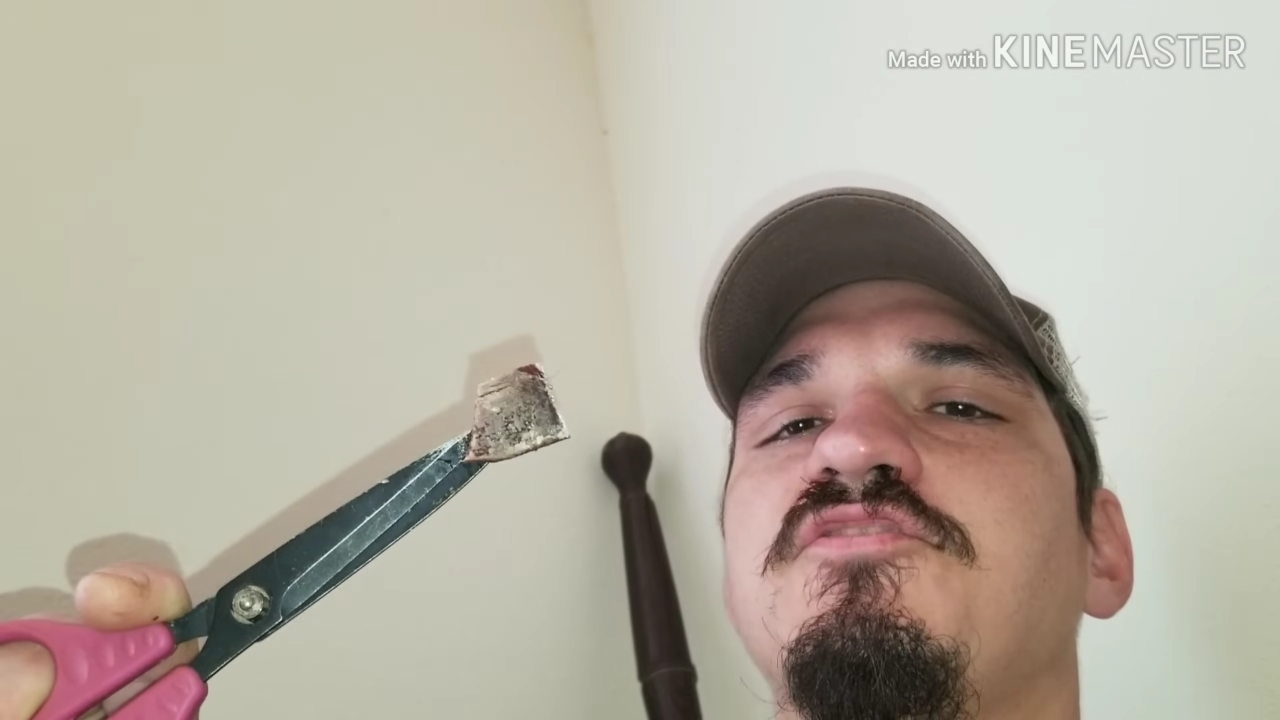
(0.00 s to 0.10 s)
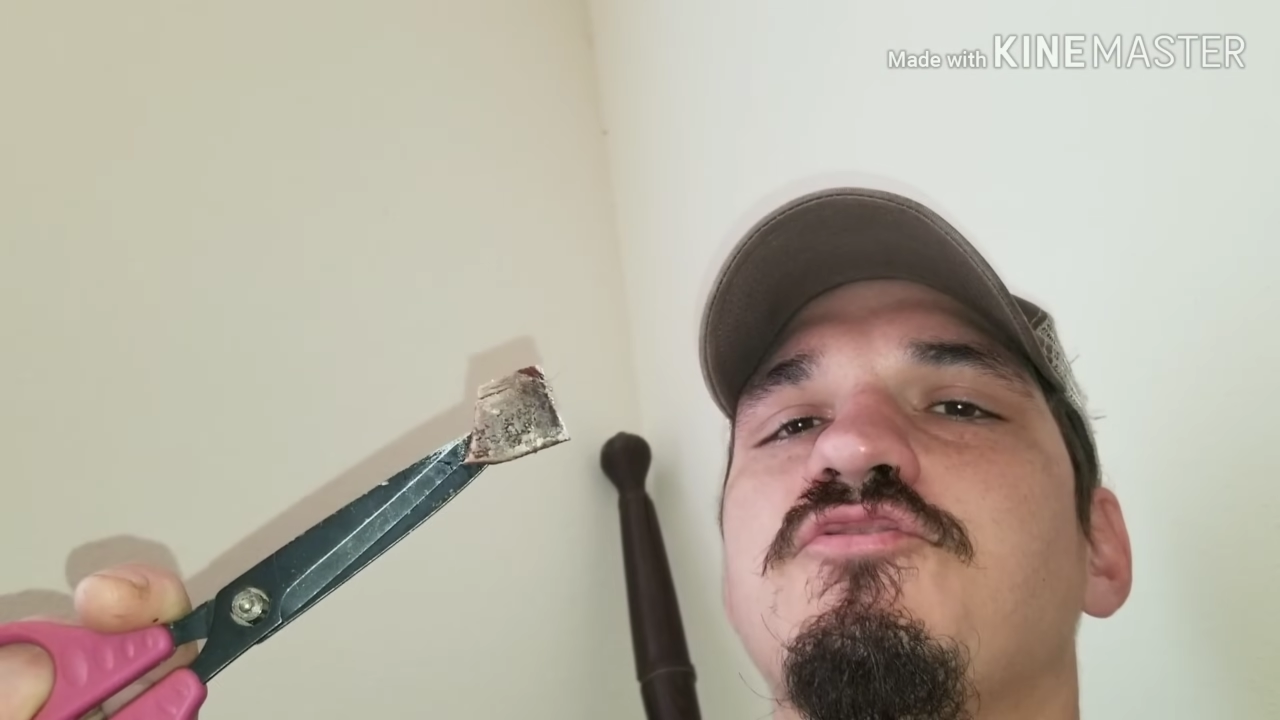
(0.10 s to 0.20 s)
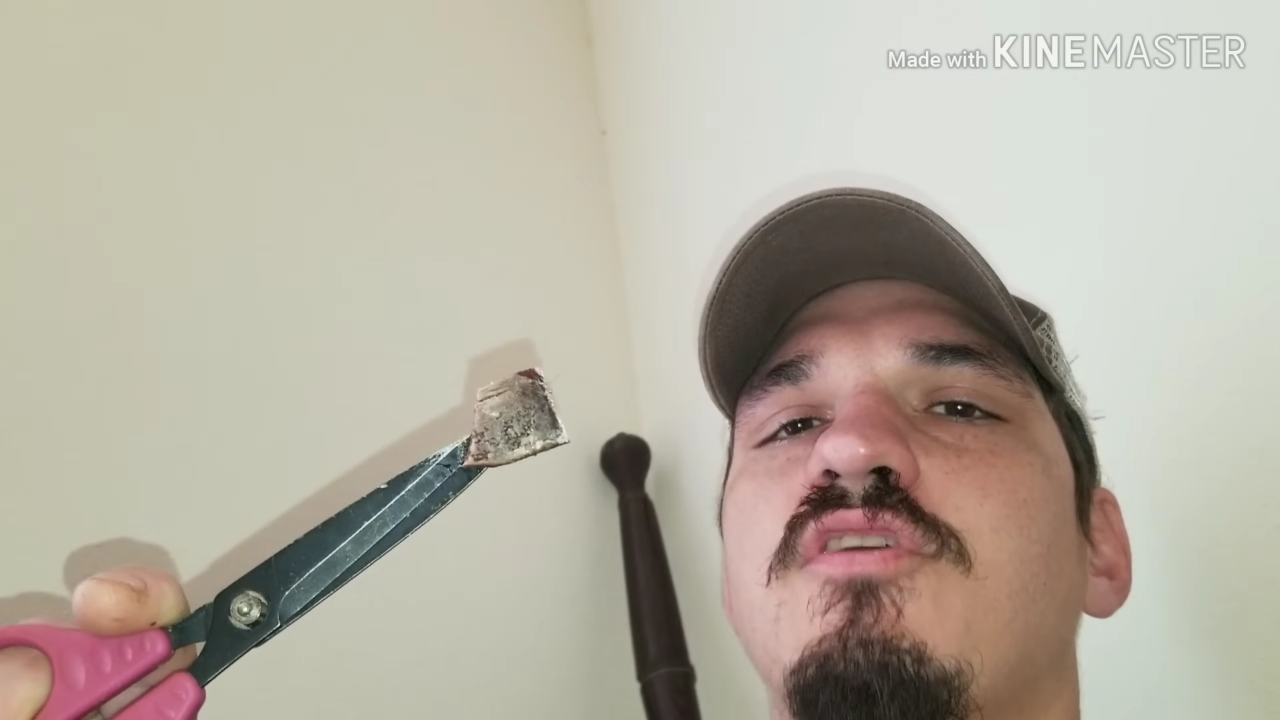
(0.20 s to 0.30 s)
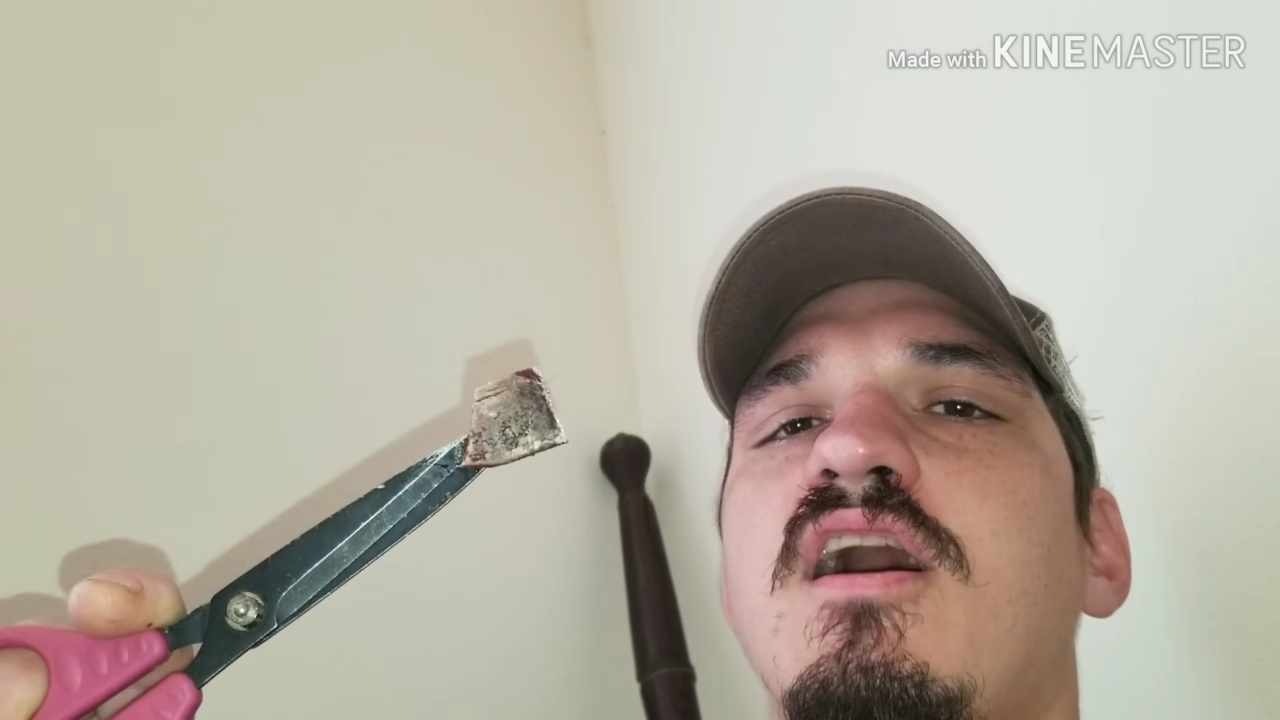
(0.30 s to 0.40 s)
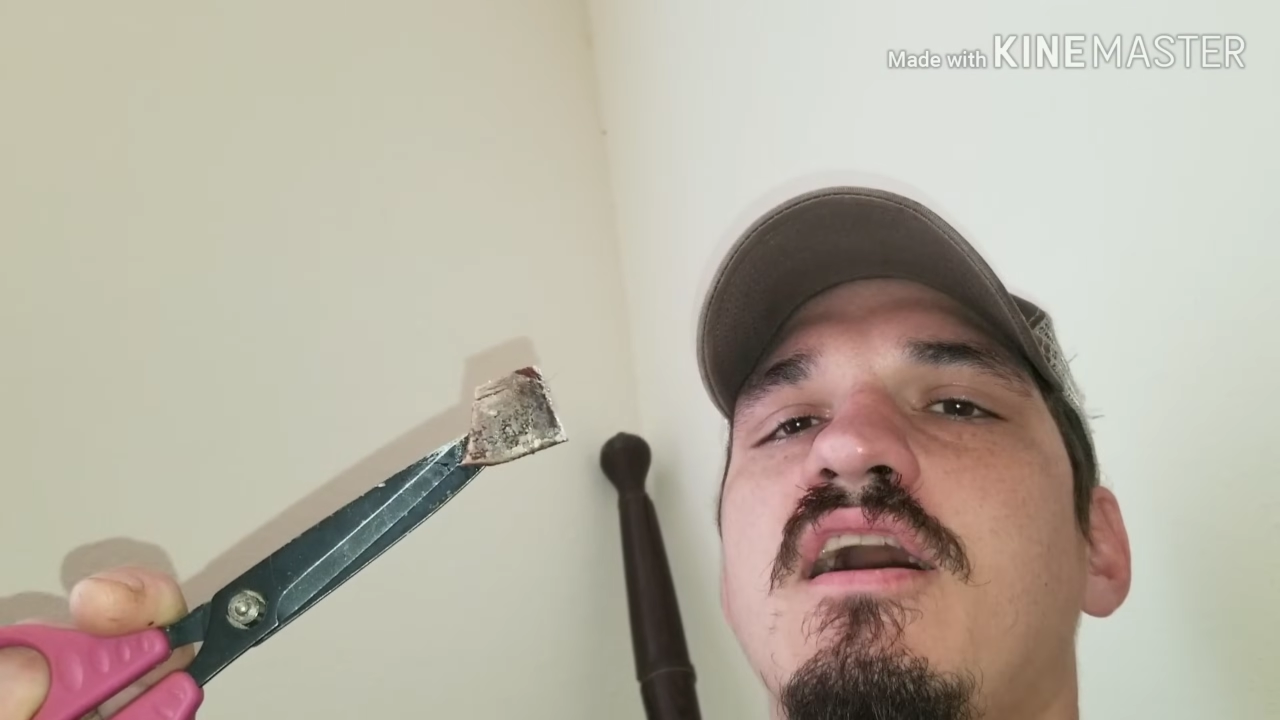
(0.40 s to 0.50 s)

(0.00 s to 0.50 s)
dry